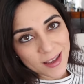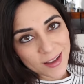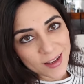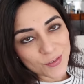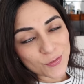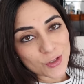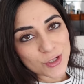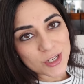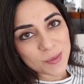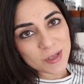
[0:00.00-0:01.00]
uh, a
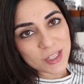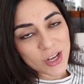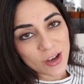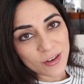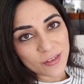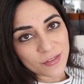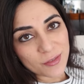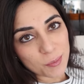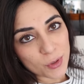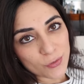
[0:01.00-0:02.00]
featured image of
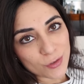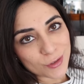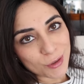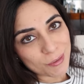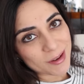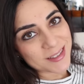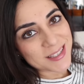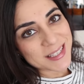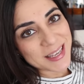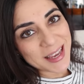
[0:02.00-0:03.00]
beautiful donuts